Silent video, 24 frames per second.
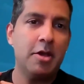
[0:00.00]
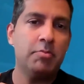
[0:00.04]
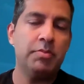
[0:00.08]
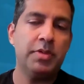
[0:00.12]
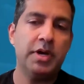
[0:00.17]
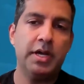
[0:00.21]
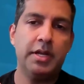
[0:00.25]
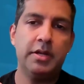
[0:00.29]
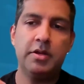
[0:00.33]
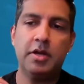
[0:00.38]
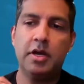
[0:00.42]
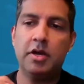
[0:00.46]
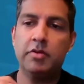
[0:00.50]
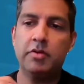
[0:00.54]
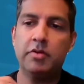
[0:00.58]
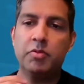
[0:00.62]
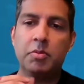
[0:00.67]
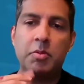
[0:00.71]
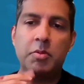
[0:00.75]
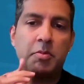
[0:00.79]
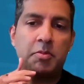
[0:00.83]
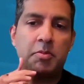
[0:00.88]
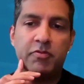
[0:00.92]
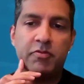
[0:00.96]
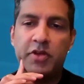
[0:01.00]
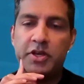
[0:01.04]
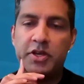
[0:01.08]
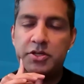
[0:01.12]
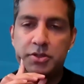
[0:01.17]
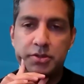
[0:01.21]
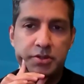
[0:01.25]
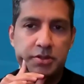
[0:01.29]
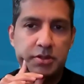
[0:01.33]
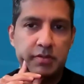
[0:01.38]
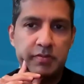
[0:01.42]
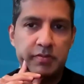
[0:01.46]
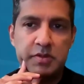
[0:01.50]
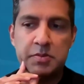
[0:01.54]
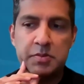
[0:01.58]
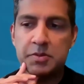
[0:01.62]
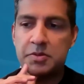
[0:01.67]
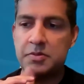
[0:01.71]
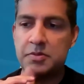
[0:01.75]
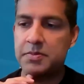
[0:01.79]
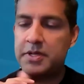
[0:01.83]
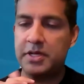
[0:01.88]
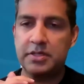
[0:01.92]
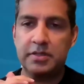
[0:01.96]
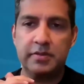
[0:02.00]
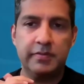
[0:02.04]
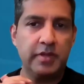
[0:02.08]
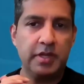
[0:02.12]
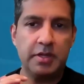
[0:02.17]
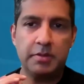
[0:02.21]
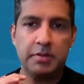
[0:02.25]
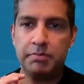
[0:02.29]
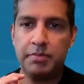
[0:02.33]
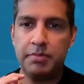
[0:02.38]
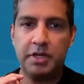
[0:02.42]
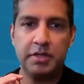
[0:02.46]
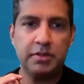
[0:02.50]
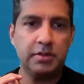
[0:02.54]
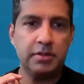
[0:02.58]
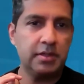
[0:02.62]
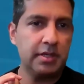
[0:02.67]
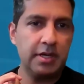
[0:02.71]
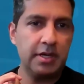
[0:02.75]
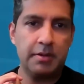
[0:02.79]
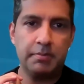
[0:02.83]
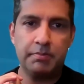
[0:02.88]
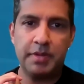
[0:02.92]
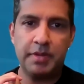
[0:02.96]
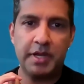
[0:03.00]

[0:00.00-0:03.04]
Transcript: a professional service perspective, like bundle it up,